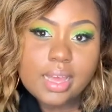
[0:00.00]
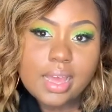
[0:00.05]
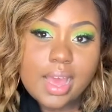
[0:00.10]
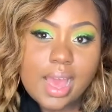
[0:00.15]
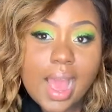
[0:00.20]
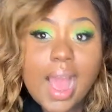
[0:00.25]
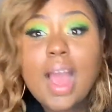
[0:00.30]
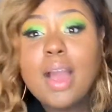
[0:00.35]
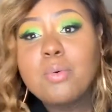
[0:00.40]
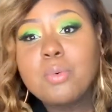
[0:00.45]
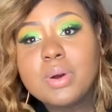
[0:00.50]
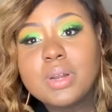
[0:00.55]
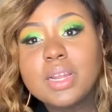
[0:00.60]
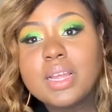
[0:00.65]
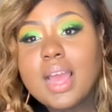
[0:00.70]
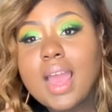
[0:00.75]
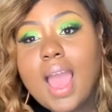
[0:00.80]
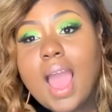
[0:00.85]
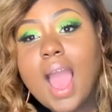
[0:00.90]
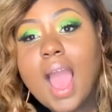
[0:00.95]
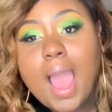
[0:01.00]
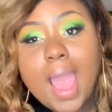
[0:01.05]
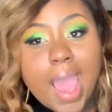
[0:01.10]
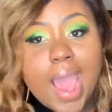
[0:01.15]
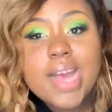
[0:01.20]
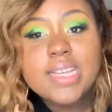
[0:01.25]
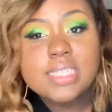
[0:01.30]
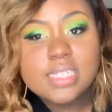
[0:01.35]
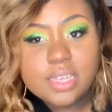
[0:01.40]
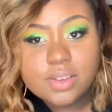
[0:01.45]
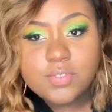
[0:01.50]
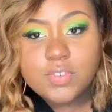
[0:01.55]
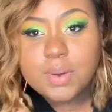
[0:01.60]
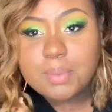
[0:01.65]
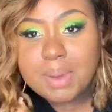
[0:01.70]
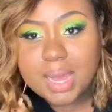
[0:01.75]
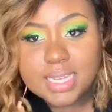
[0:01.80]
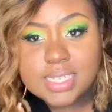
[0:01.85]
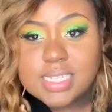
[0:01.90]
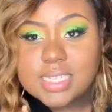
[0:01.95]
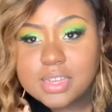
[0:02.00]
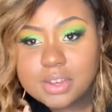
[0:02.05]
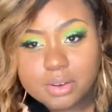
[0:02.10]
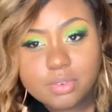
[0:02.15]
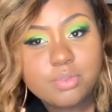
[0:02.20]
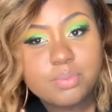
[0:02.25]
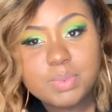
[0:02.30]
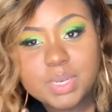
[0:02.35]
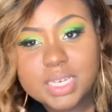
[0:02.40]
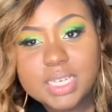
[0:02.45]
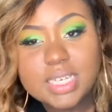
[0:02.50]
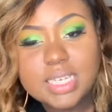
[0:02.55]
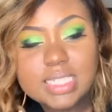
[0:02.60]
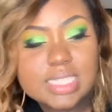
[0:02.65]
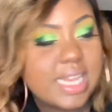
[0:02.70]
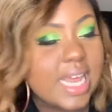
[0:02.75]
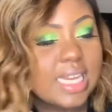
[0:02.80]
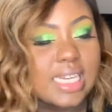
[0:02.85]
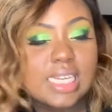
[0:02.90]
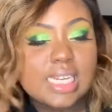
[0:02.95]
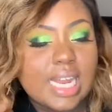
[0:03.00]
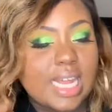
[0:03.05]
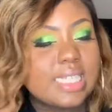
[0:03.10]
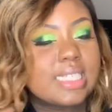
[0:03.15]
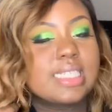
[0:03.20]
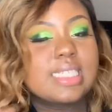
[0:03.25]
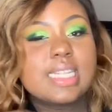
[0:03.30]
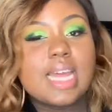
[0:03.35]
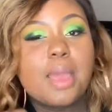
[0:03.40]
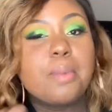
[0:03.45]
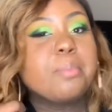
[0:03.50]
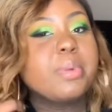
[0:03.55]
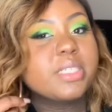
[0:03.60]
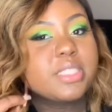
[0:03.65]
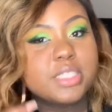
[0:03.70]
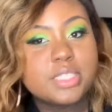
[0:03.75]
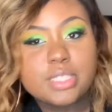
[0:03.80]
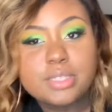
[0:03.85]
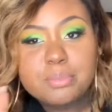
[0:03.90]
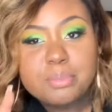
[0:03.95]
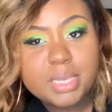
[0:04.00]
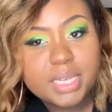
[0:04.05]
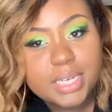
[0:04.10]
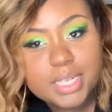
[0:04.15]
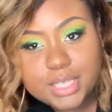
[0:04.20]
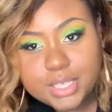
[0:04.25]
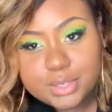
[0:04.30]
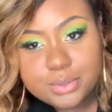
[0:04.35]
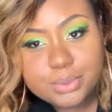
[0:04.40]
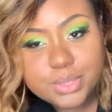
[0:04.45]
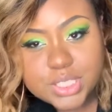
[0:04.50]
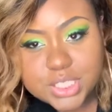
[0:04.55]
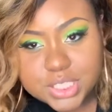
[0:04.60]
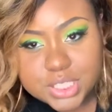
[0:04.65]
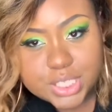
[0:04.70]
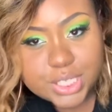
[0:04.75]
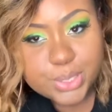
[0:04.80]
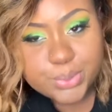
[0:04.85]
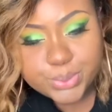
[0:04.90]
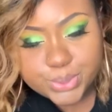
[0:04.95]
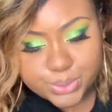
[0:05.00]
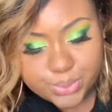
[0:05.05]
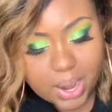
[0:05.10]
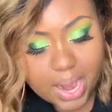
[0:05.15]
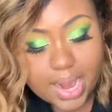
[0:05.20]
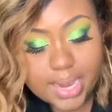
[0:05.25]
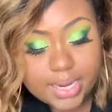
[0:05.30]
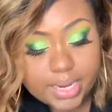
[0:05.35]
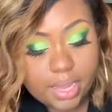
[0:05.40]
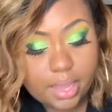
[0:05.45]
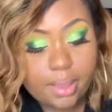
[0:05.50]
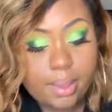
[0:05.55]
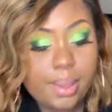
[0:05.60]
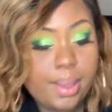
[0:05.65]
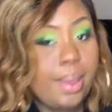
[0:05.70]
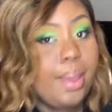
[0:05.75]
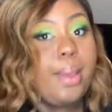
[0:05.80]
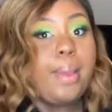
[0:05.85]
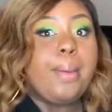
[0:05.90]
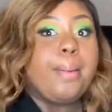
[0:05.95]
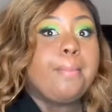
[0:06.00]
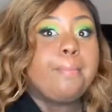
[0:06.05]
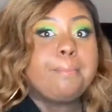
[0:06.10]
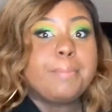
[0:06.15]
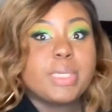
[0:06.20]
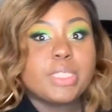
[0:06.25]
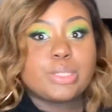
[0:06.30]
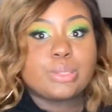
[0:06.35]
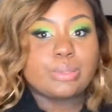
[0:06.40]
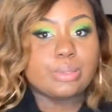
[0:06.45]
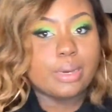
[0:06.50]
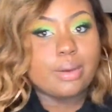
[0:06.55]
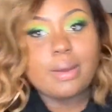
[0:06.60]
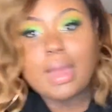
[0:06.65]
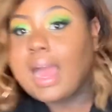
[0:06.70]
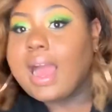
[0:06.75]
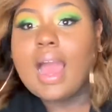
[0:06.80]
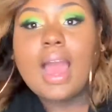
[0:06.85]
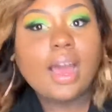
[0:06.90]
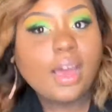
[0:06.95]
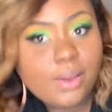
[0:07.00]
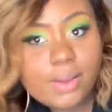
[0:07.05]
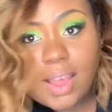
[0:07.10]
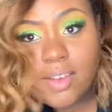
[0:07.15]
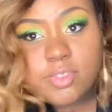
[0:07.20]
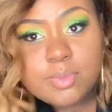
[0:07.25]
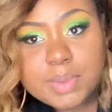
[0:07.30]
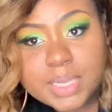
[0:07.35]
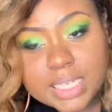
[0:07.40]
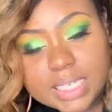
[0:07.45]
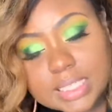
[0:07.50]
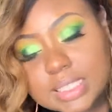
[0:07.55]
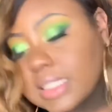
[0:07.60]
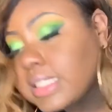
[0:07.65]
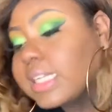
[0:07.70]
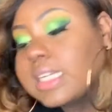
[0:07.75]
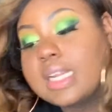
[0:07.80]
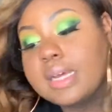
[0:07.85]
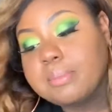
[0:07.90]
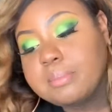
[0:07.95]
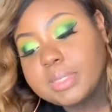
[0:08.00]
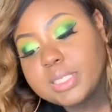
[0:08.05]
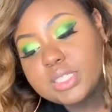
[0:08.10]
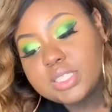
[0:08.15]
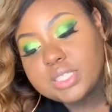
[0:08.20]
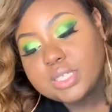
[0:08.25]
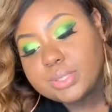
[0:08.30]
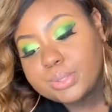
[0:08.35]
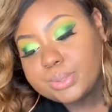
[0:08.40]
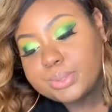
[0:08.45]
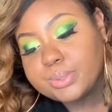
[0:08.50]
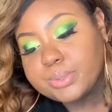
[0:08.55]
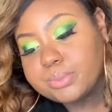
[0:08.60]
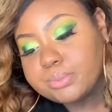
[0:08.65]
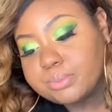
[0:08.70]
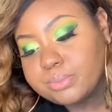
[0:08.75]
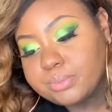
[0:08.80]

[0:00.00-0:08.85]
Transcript: I would I ask it for myself because they look like the same picture of the Bentley you and Shanique was riding in. But you know, I don't have a Bentley, so let me shut up.